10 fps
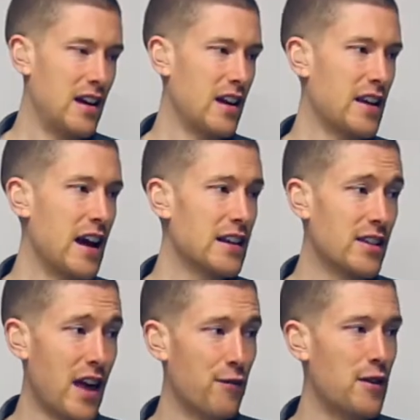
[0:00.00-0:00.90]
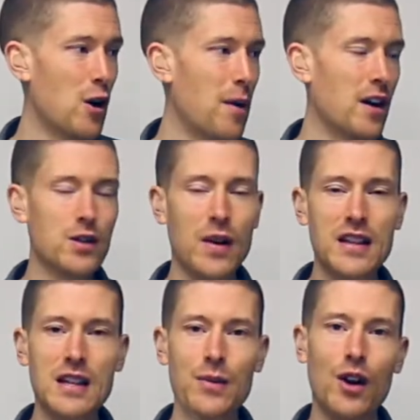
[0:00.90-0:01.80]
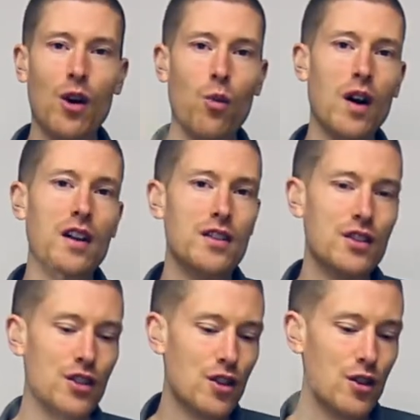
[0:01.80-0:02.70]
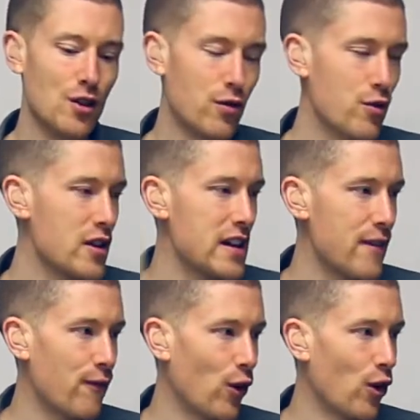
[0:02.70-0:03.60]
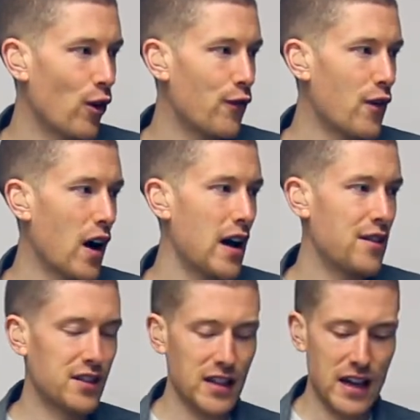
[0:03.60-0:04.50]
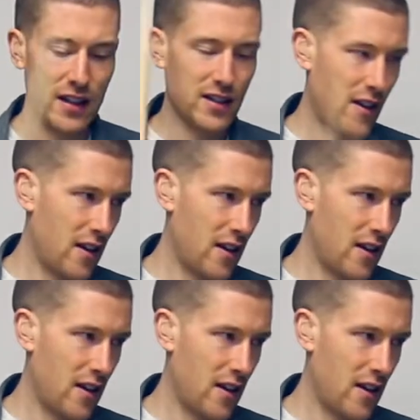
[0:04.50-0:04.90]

Okay, so that fill, bar 20, we got 1, 2, 3, 4, 5, 6.